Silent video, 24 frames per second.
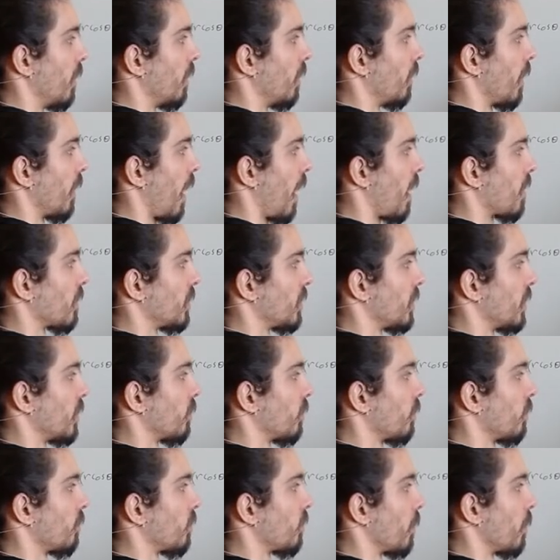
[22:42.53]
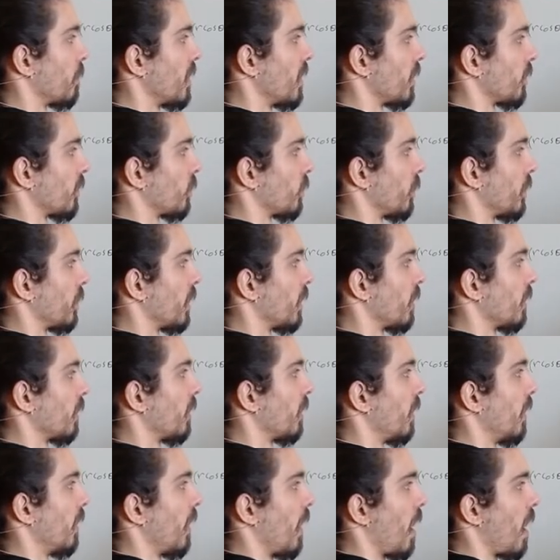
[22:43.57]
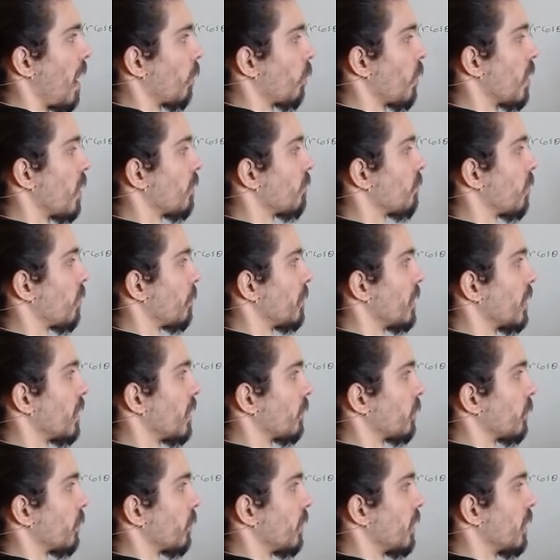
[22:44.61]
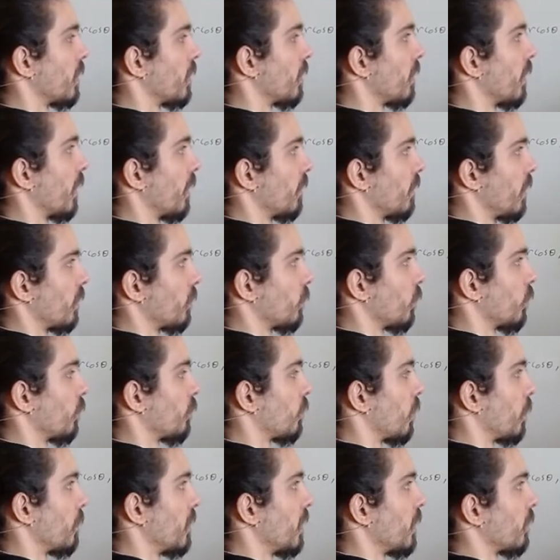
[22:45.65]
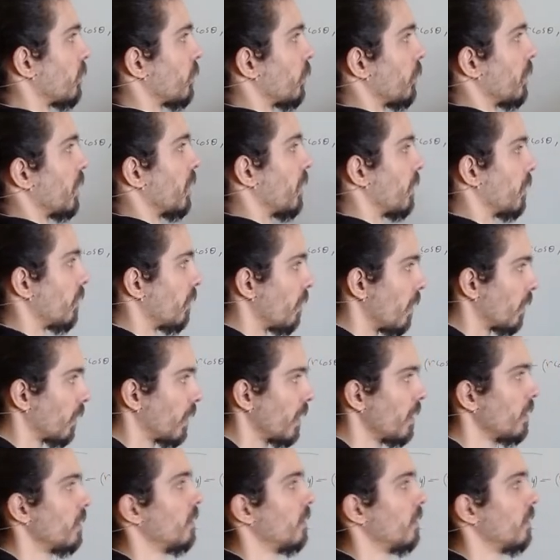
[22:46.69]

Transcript: r zero from here to here, r one from here to here, and r two from here to here, okay?